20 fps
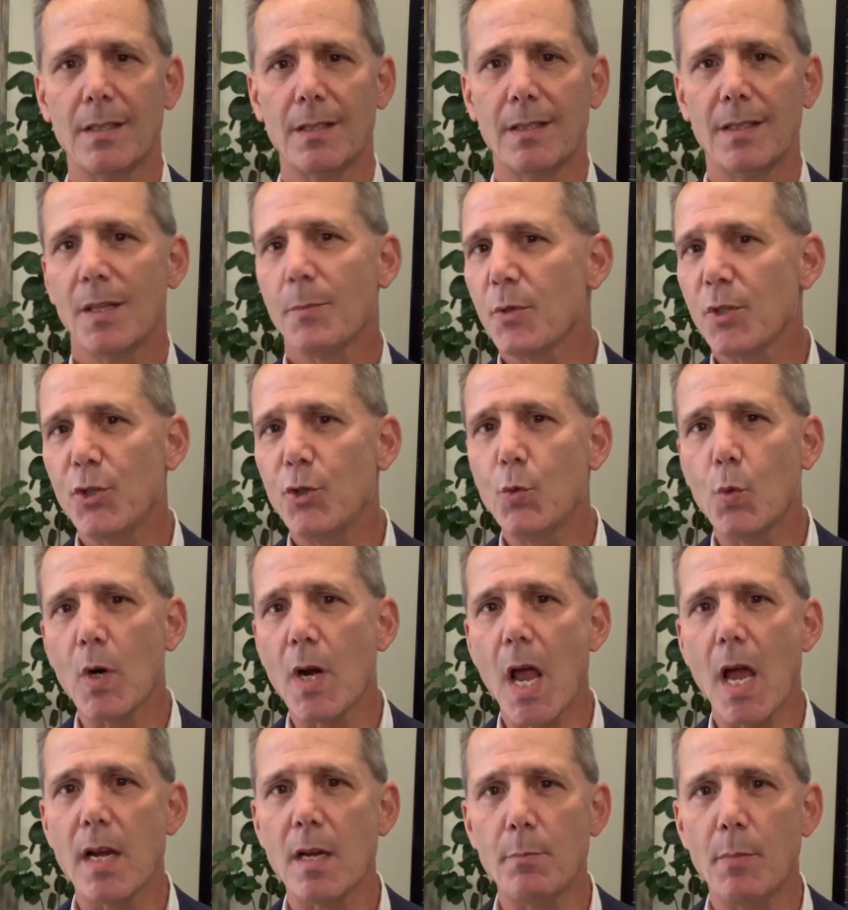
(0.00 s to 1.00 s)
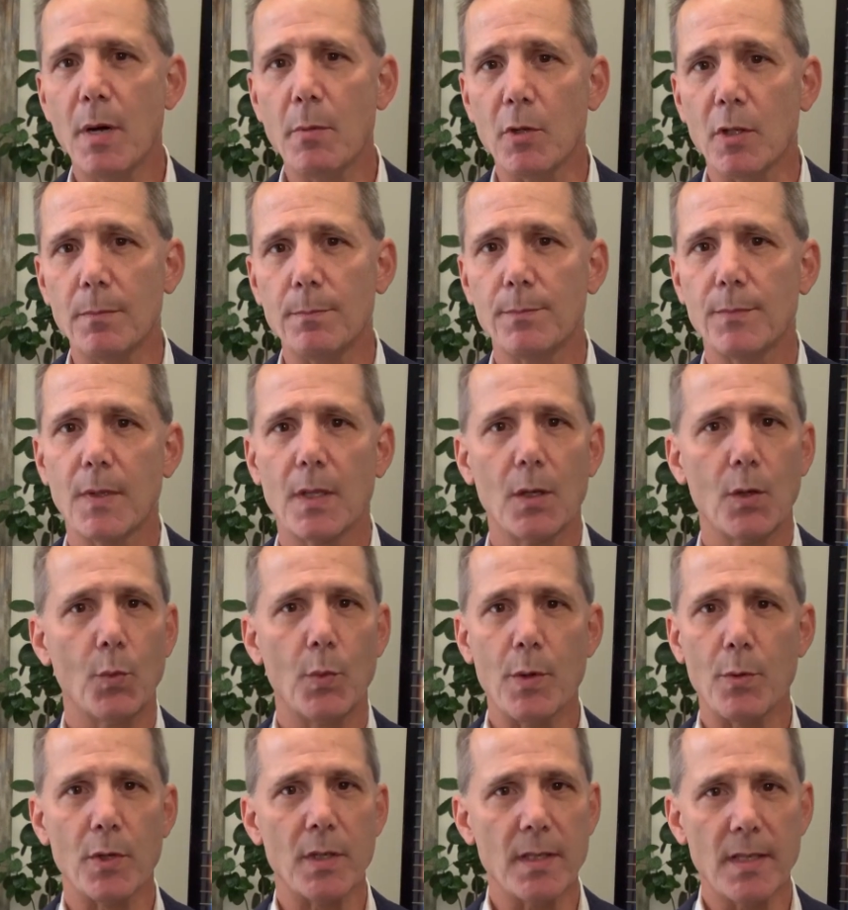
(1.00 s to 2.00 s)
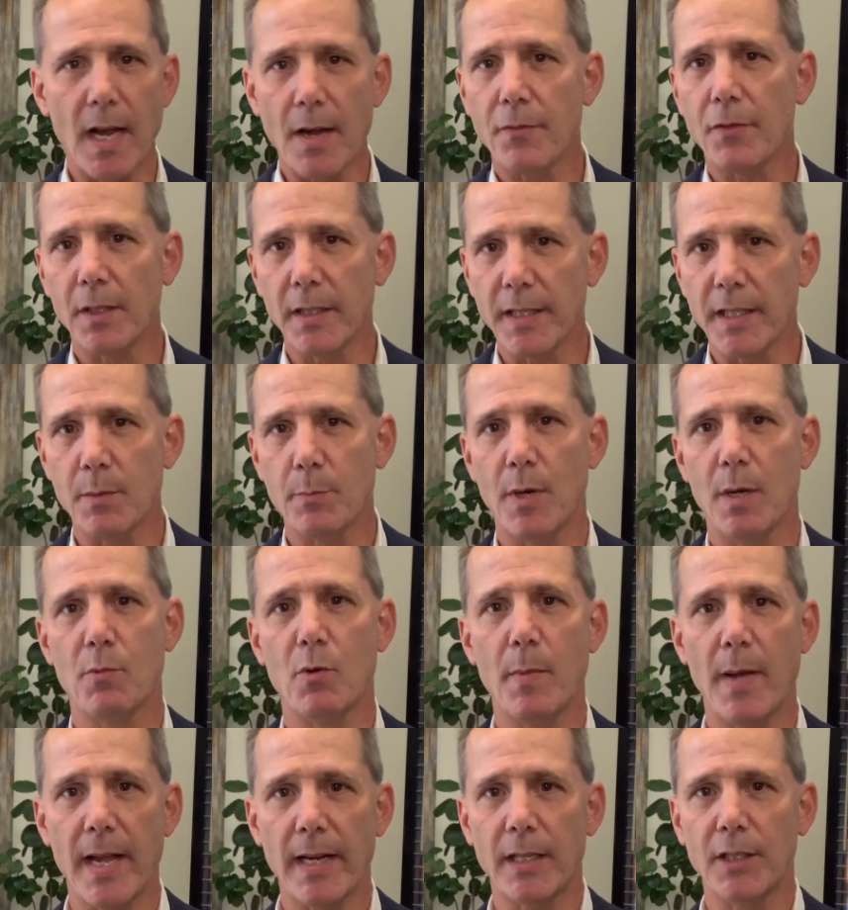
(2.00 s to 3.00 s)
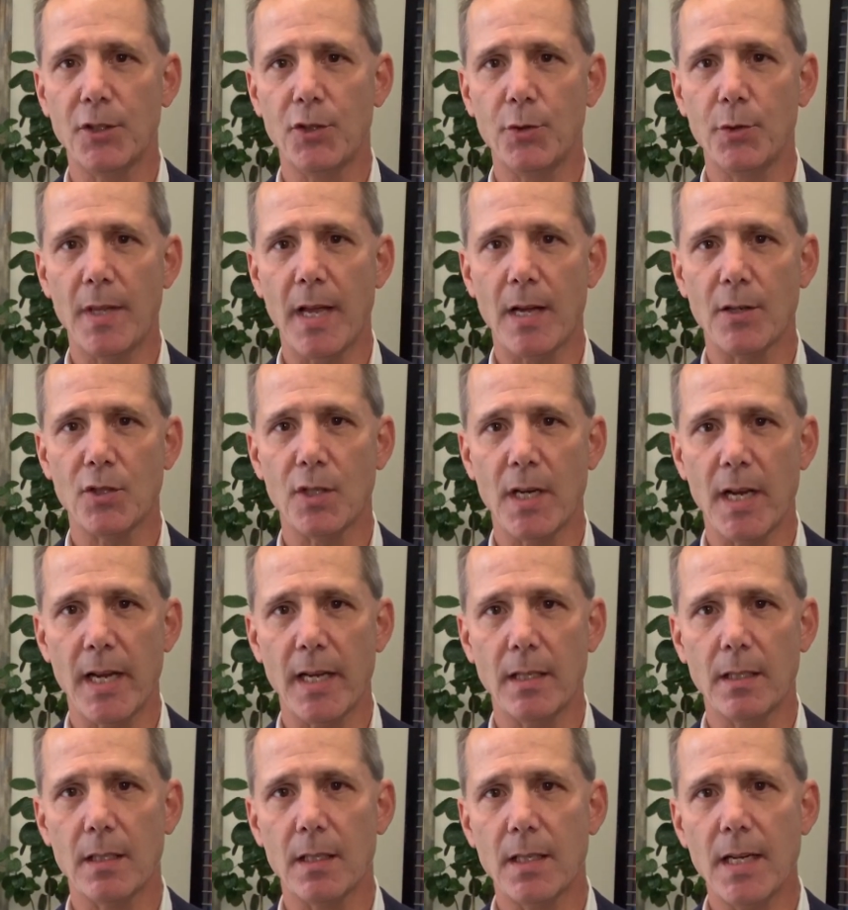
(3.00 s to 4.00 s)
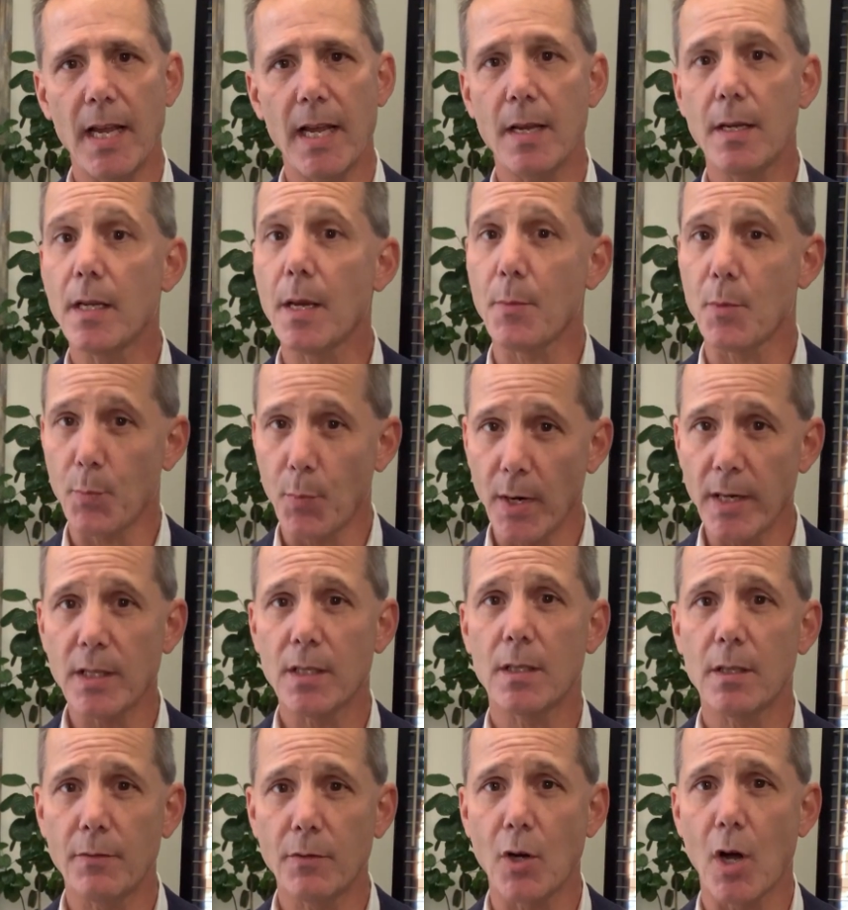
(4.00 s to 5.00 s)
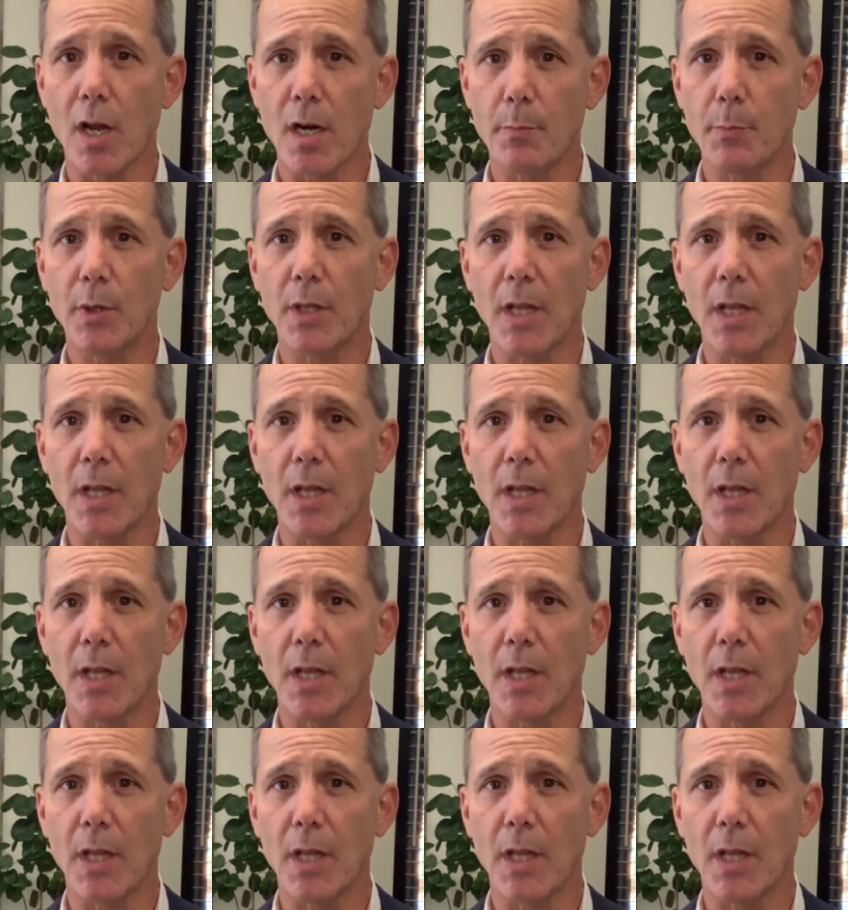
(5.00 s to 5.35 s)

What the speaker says: Number two, we're not in a bubble. We were definitely in a bubble back in 2008. And today, prices have gone up a